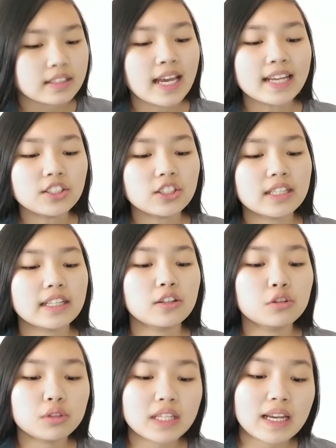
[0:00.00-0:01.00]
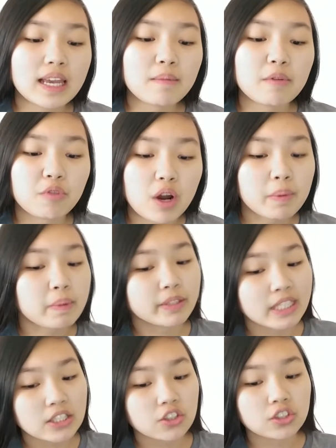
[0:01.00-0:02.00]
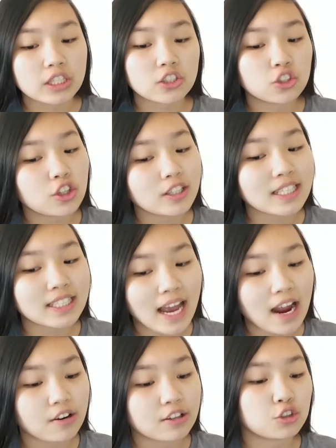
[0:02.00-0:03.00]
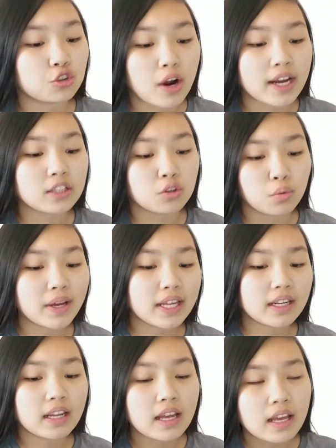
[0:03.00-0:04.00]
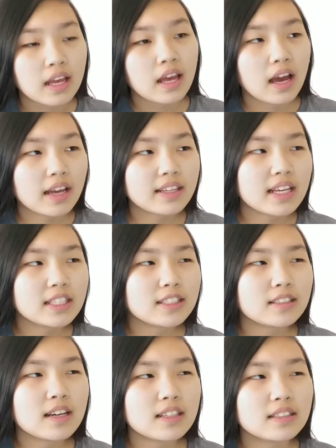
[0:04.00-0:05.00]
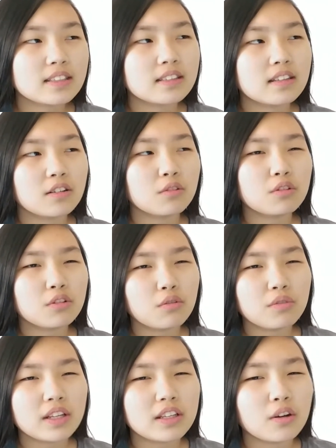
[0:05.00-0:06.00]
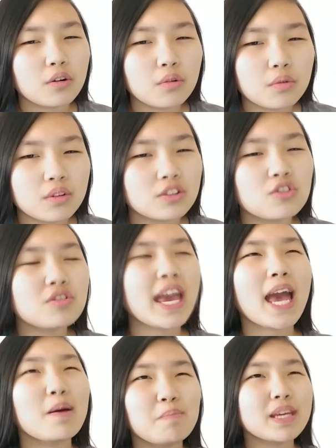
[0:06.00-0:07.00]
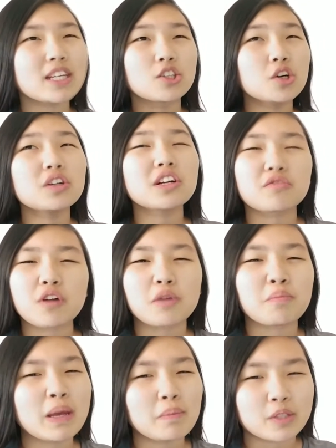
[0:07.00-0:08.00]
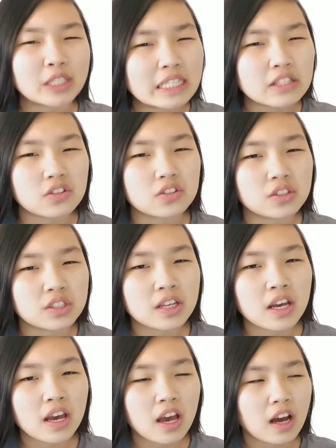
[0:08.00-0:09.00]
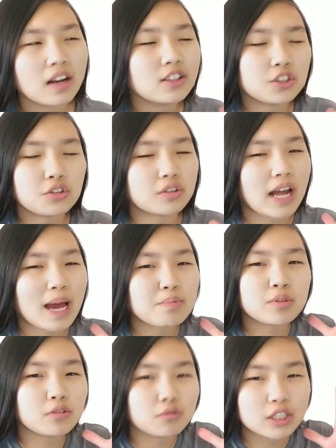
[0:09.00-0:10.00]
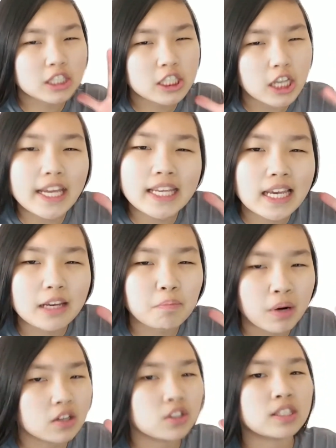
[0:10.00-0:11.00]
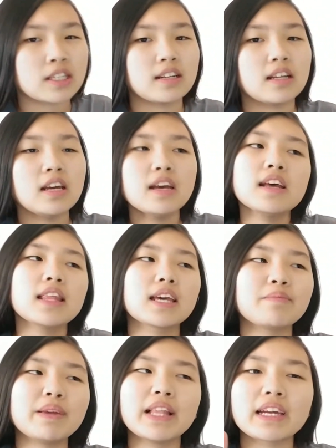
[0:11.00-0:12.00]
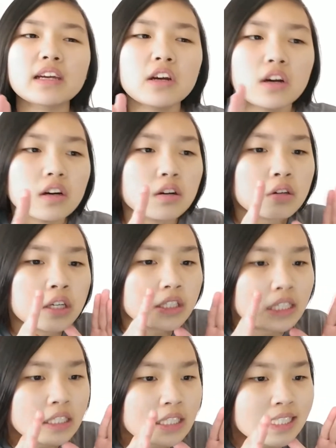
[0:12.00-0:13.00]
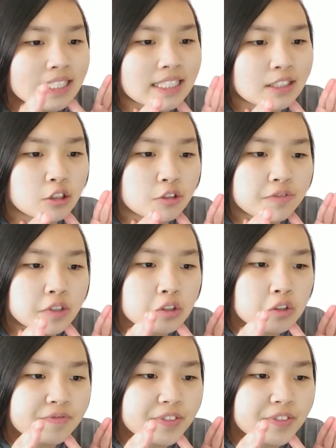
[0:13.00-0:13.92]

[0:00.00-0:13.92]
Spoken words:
Intentionally losing a game of rock, paper, scissors is just as hard as trying to win, I guess, because, you know, you don't really know, you can't be good at rock, paper, scissors, unless you're an absolute psychic person that could be like, all right, this guy's gonna go for